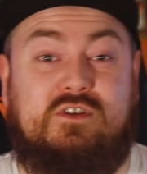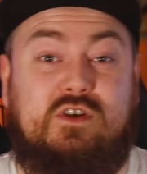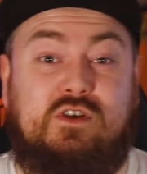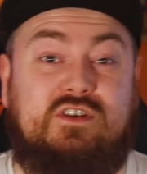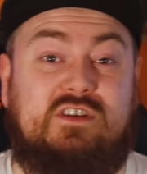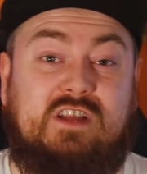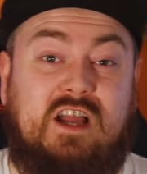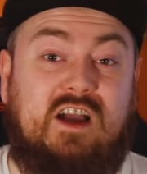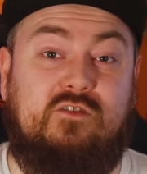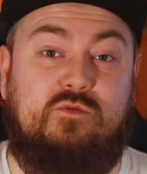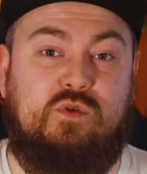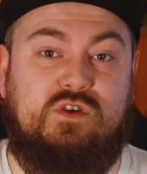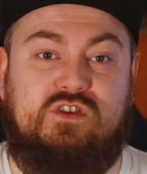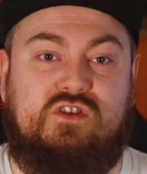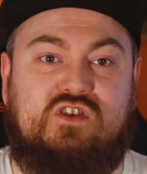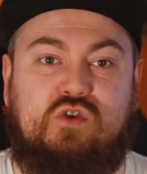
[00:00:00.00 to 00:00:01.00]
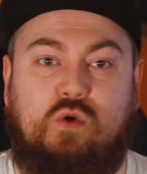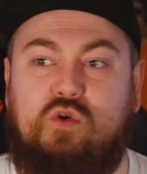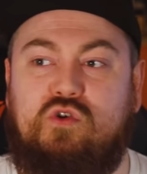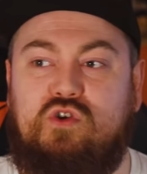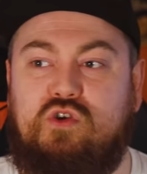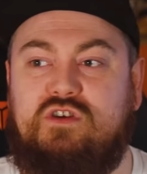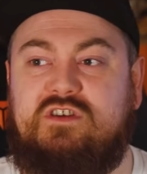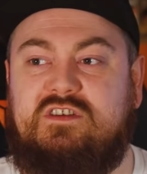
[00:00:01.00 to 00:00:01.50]
Gustave was so
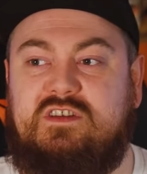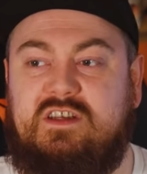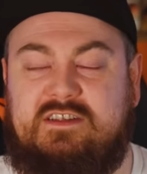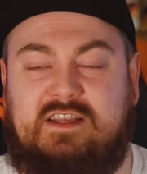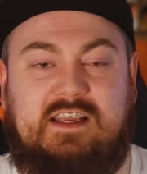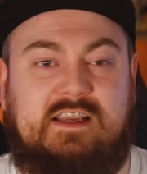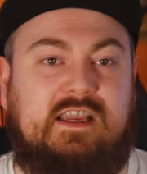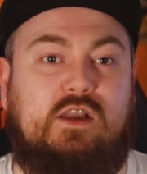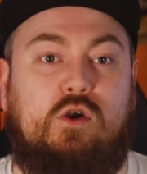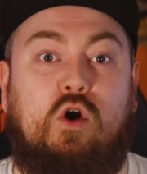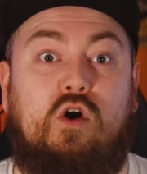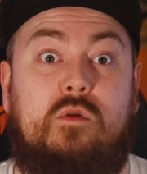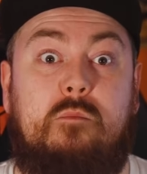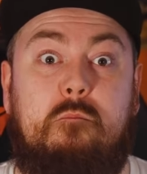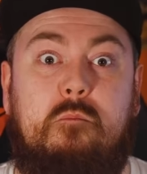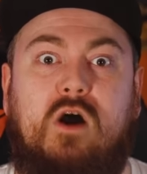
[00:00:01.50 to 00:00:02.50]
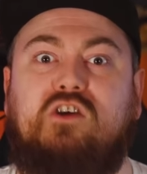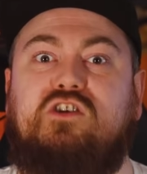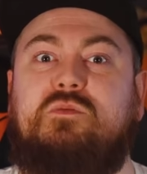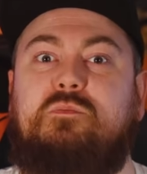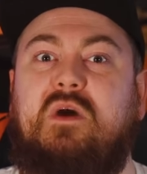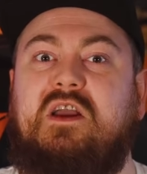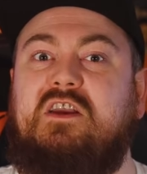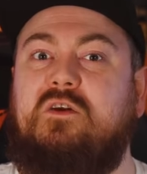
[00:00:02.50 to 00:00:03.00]
used to taking on
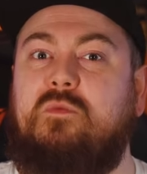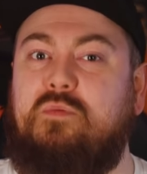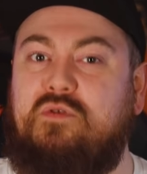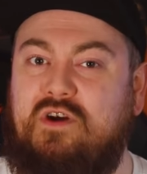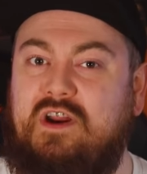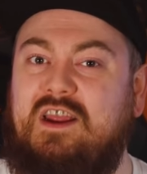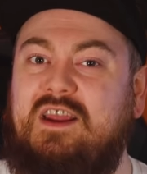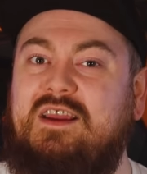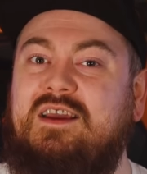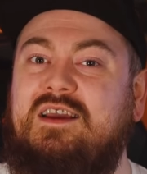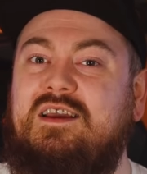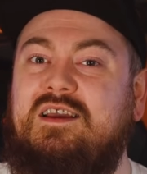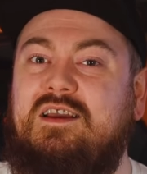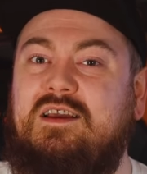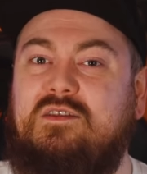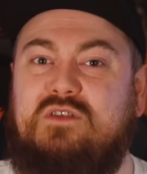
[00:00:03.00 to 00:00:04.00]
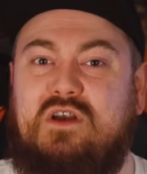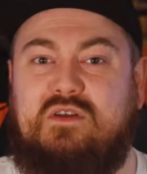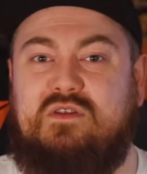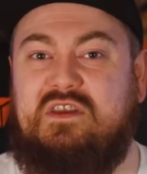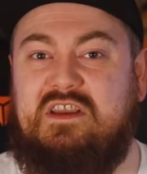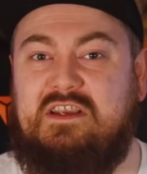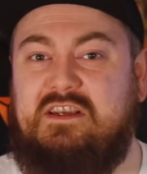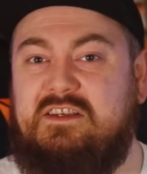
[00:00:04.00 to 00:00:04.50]
much bigger prey that
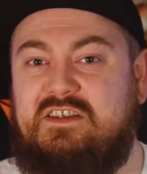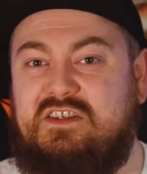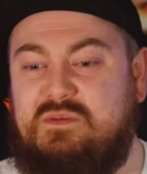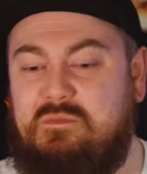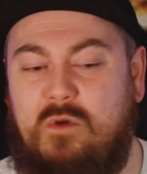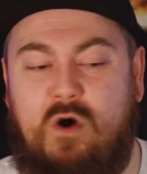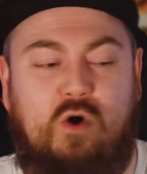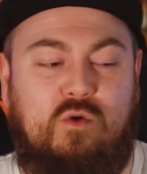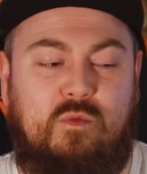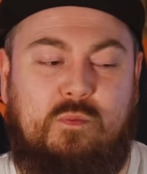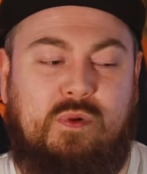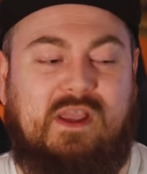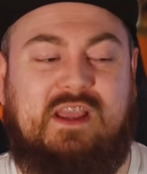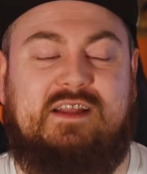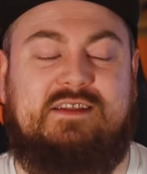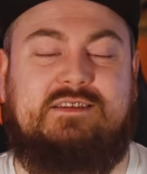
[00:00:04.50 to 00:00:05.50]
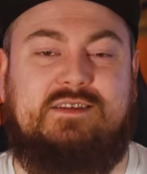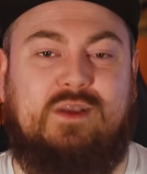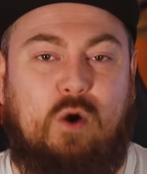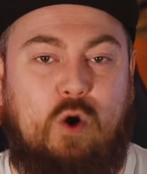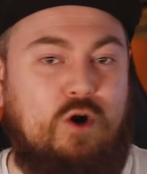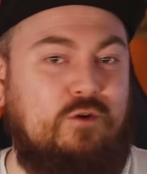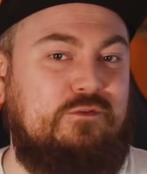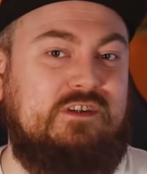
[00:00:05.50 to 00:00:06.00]
the small bait
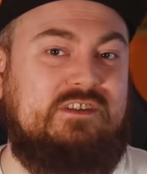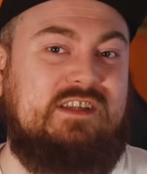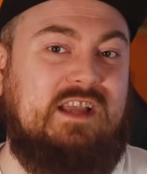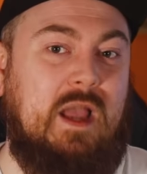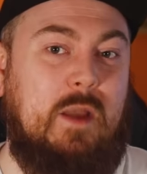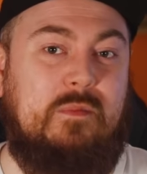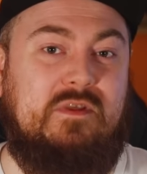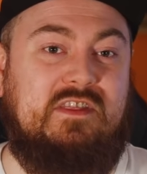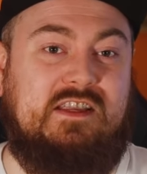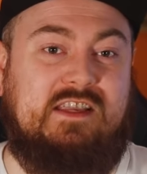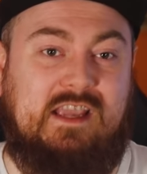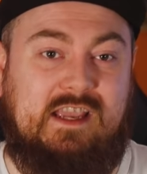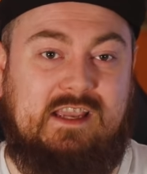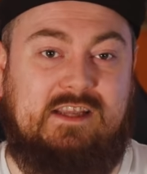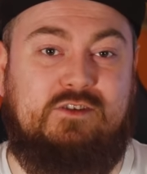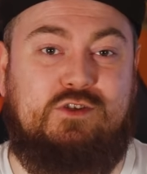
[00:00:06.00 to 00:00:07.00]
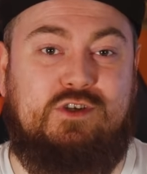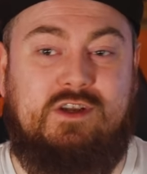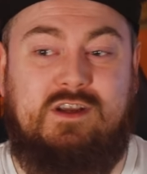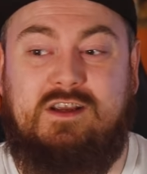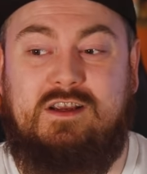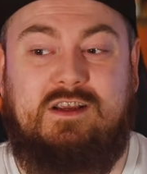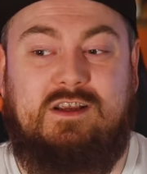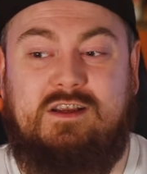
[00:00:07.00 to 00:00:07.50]
offered to him in the cage
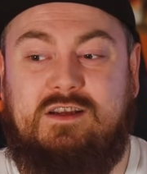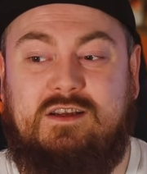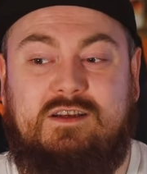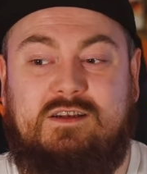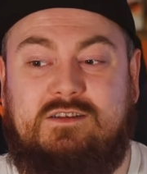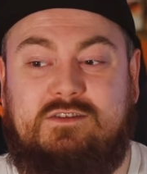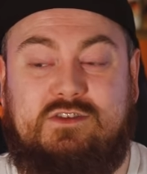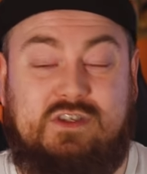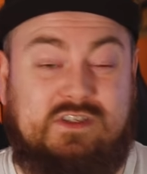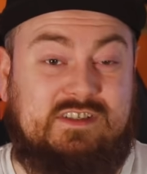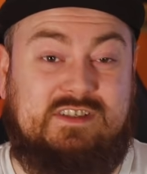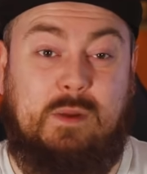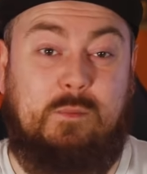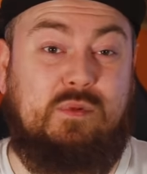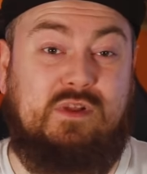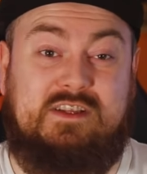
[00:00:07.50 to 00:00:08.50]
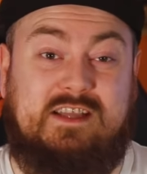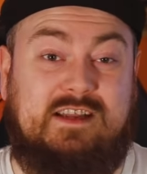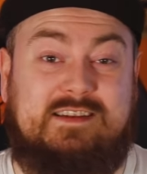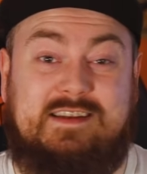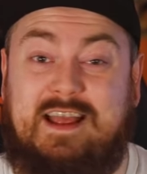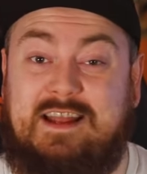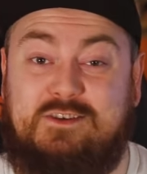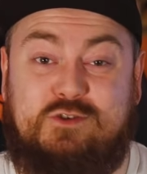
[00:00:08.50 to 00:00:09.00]
just simply
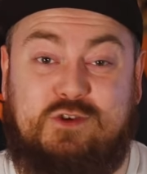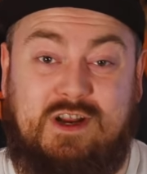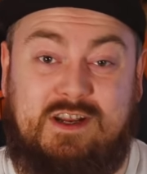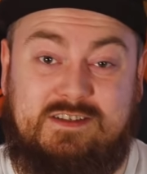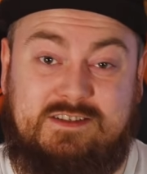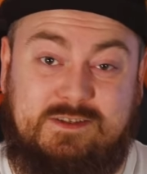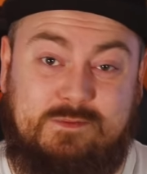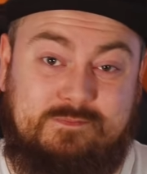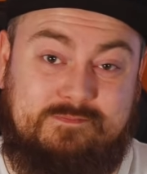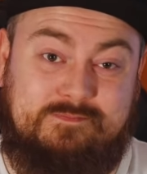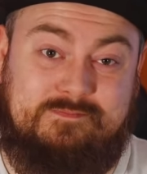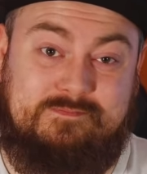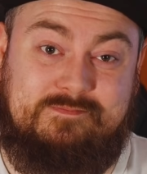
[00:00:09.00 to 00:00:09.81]
didn't interest him.